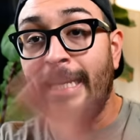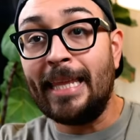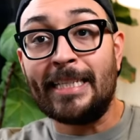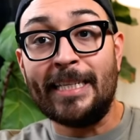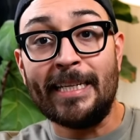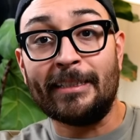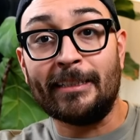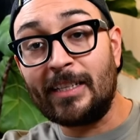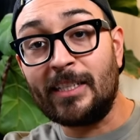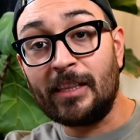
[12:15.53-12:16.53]
And that's it.
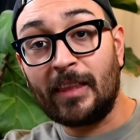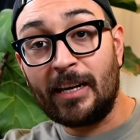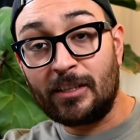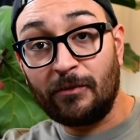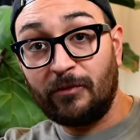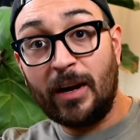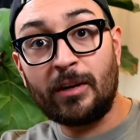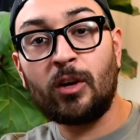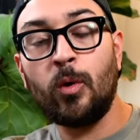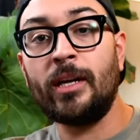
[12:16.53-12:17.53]
That's it. That is a
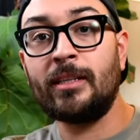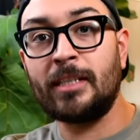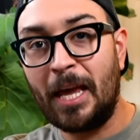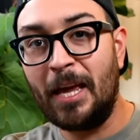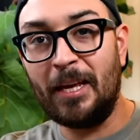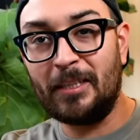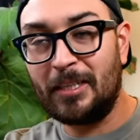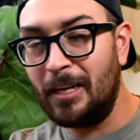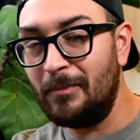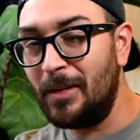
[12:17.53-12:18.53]
very quick
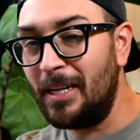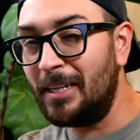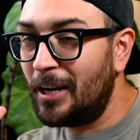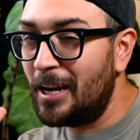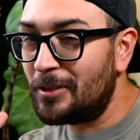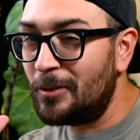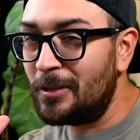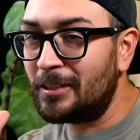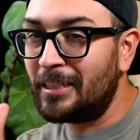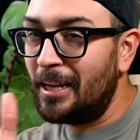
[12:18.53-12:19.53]
10 minute crash
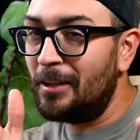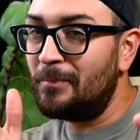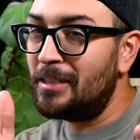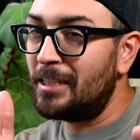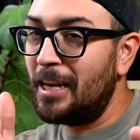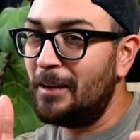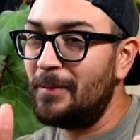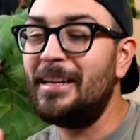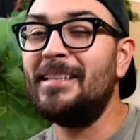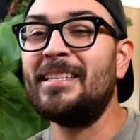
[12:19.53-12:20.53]
course. Caleb, is it 10
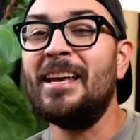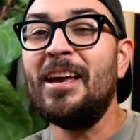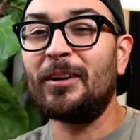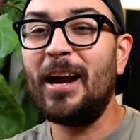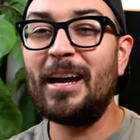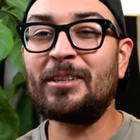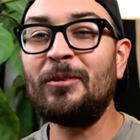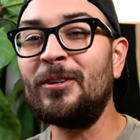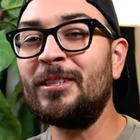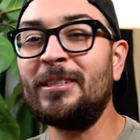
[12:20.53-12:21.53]
minutes? Crash
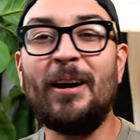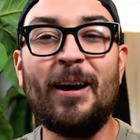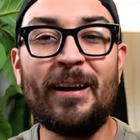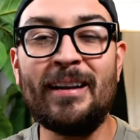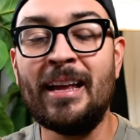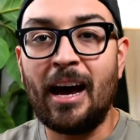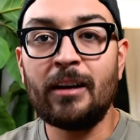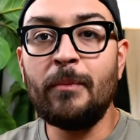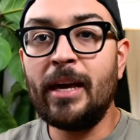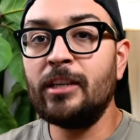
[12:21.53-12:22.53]
course on how
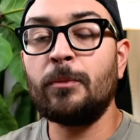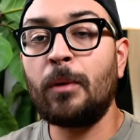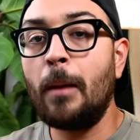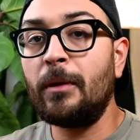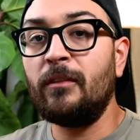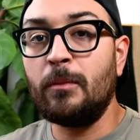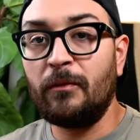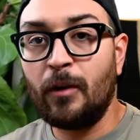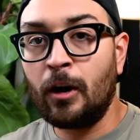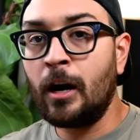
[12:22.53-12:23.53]
to manage your property from
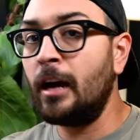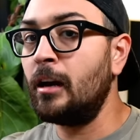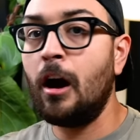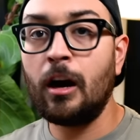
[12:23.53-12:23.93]
afar, how to